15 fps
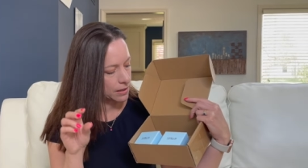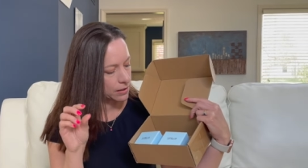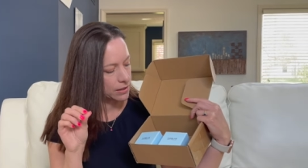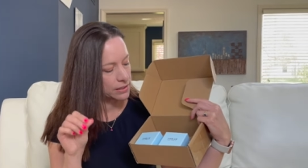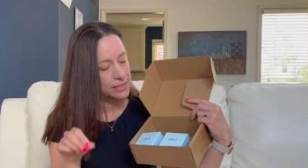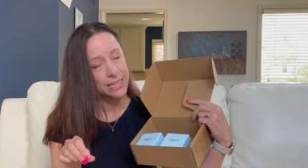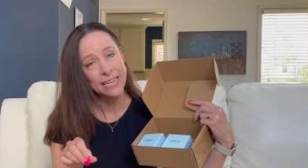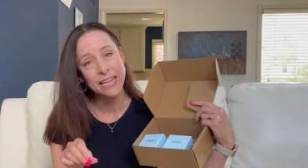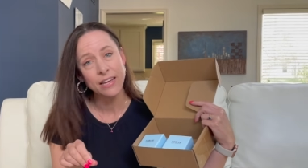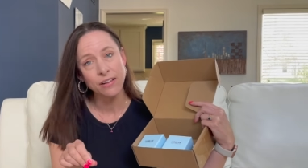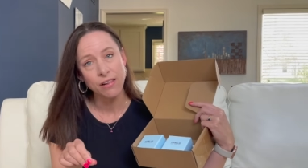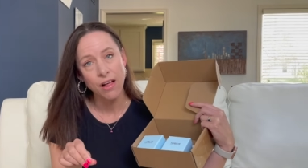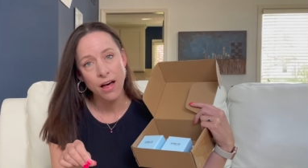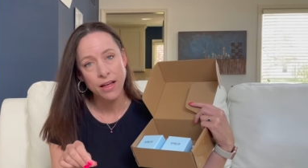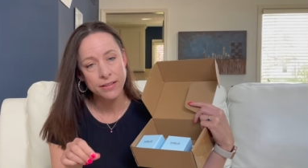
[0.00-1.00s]
cleaning
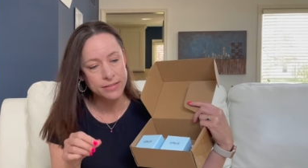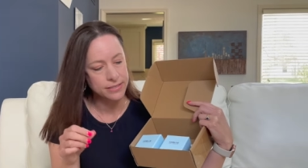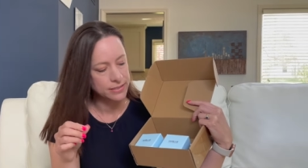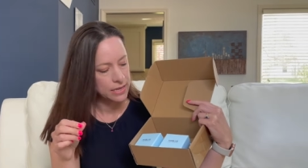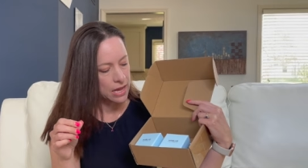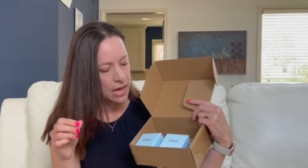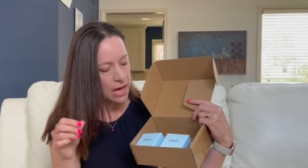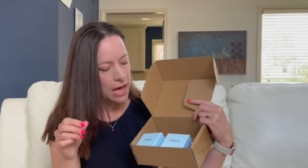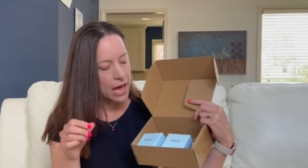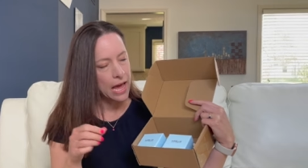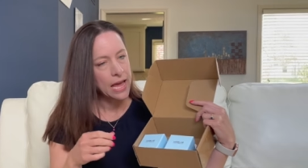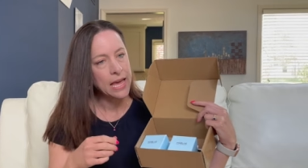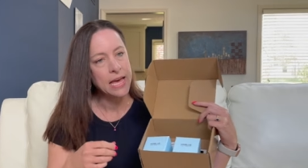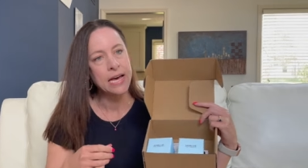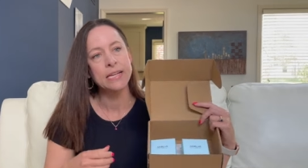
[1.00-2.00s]
cloths,
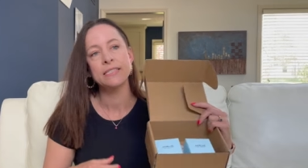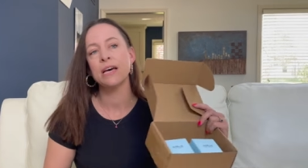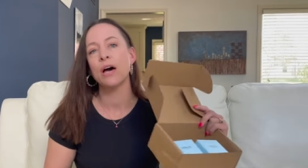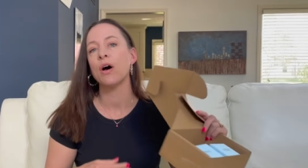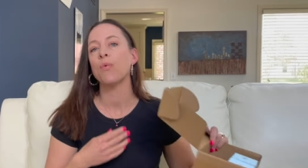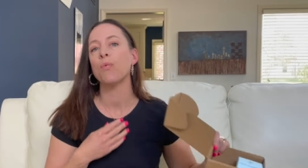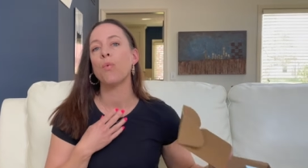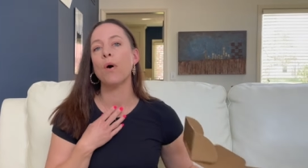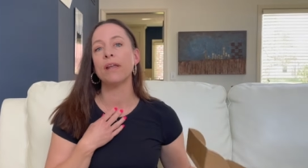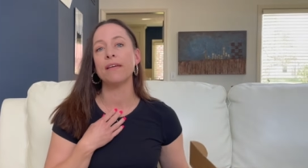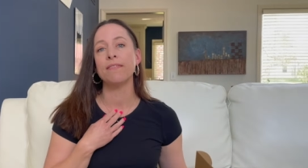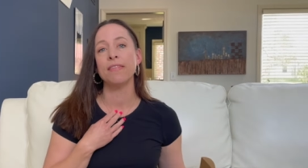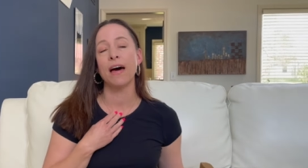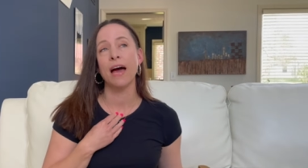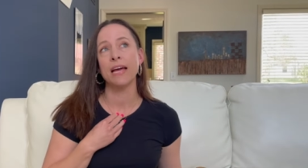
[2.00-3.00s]
and one of
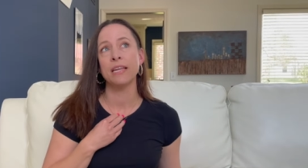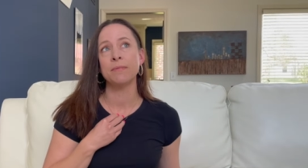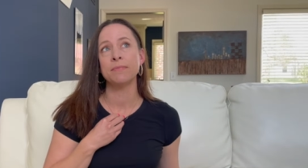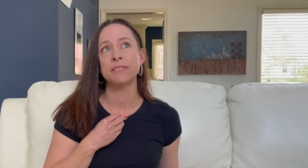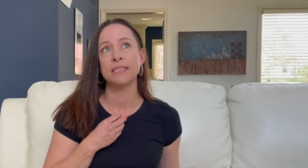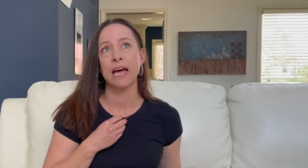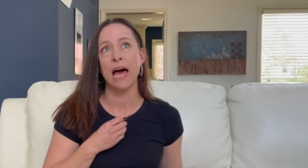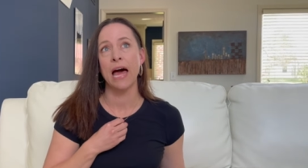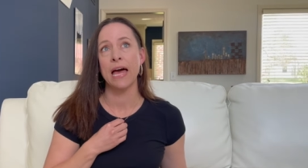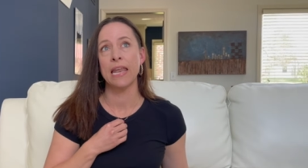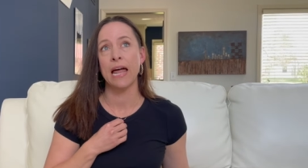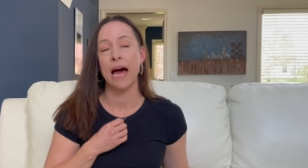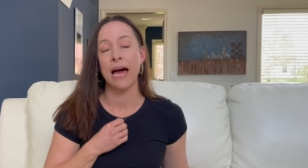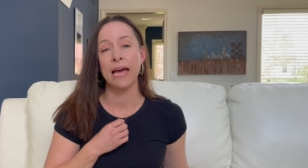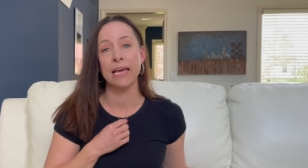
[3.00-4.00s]
the items that
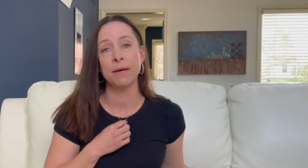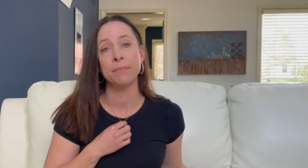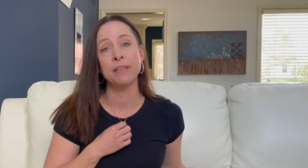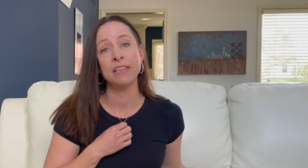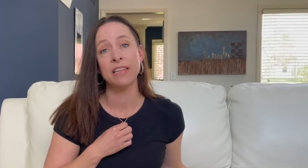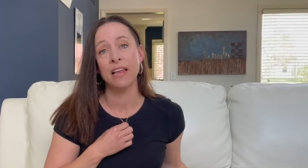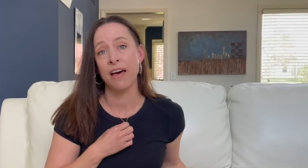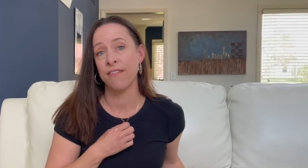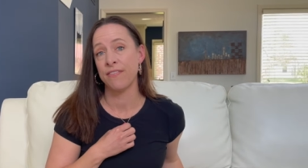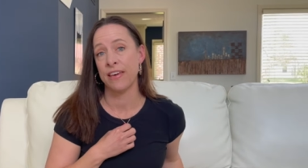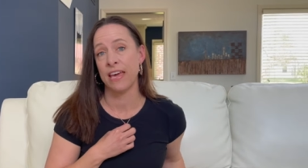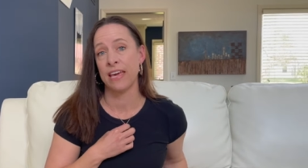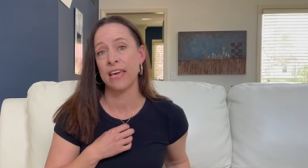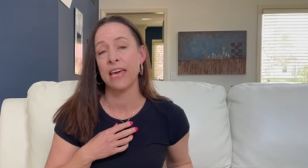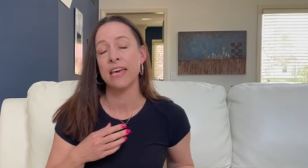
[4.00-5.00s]
I am
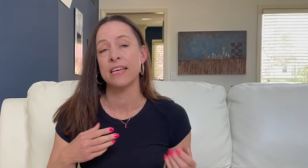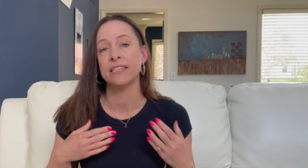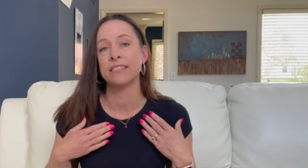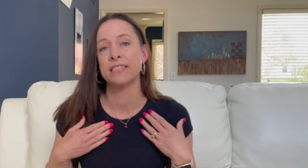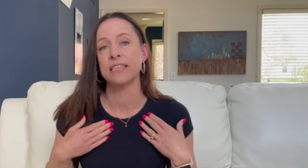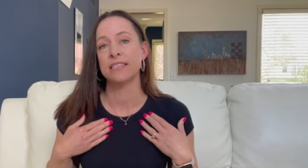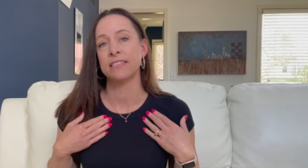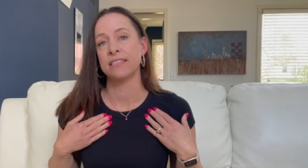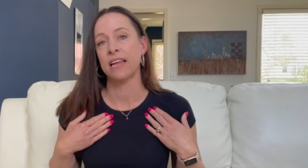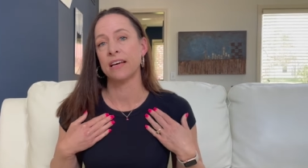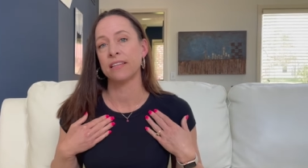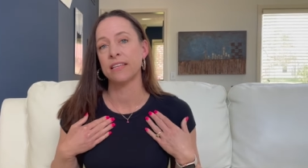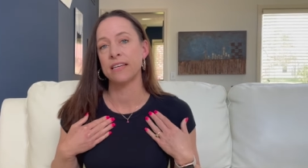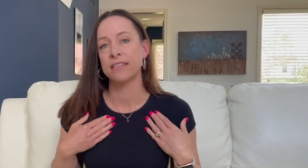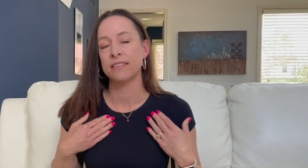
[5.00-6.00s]
loving is this
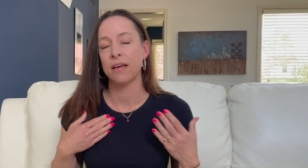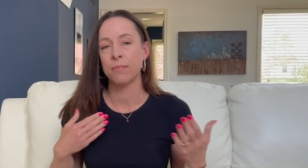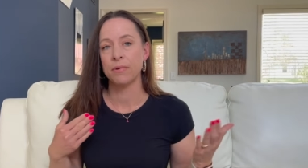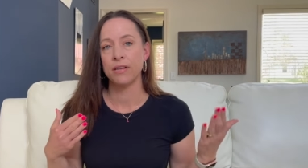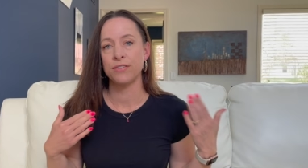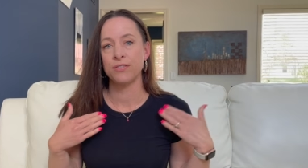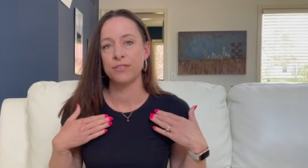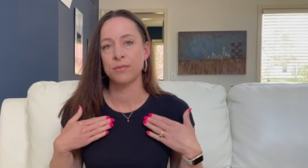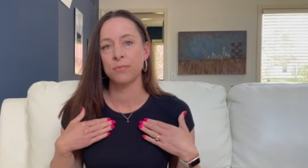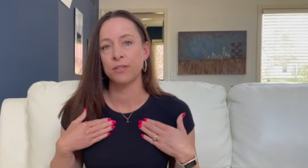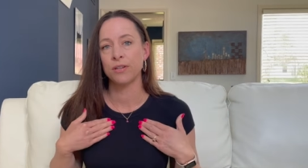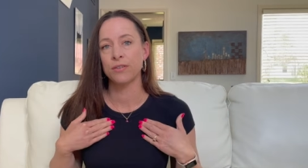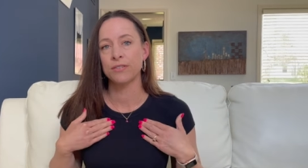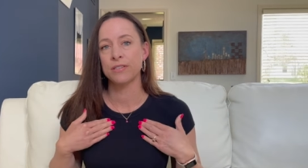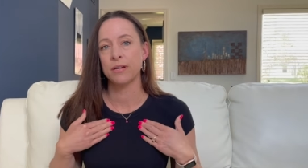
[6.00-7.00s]
necklace. I'm gonna do some
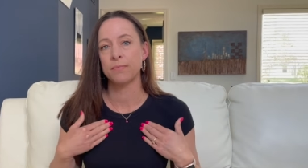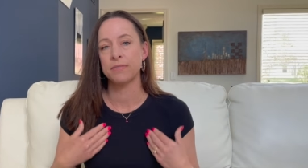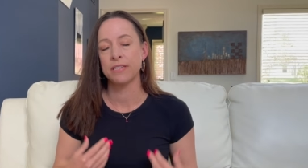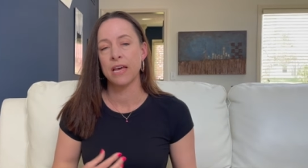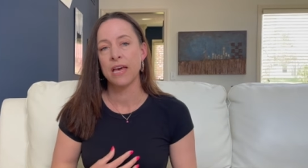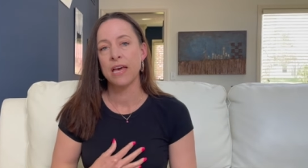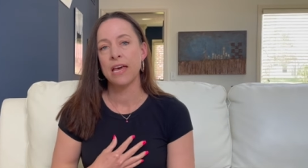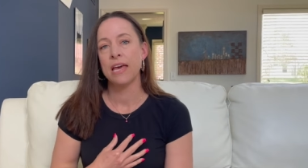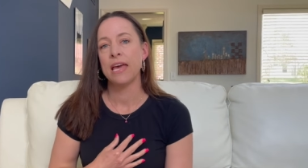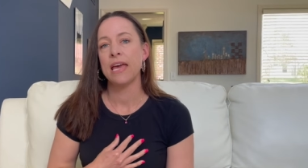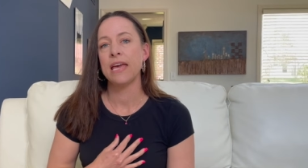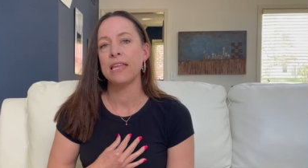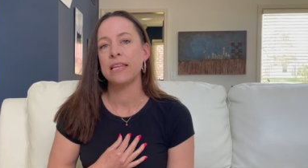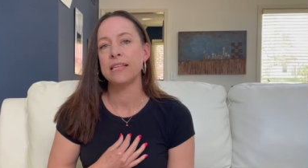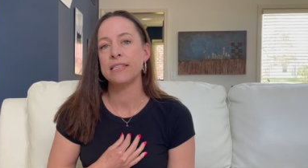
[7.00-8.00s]
close-ups.
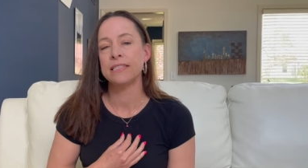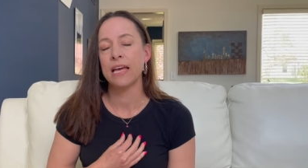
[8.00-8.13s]
It is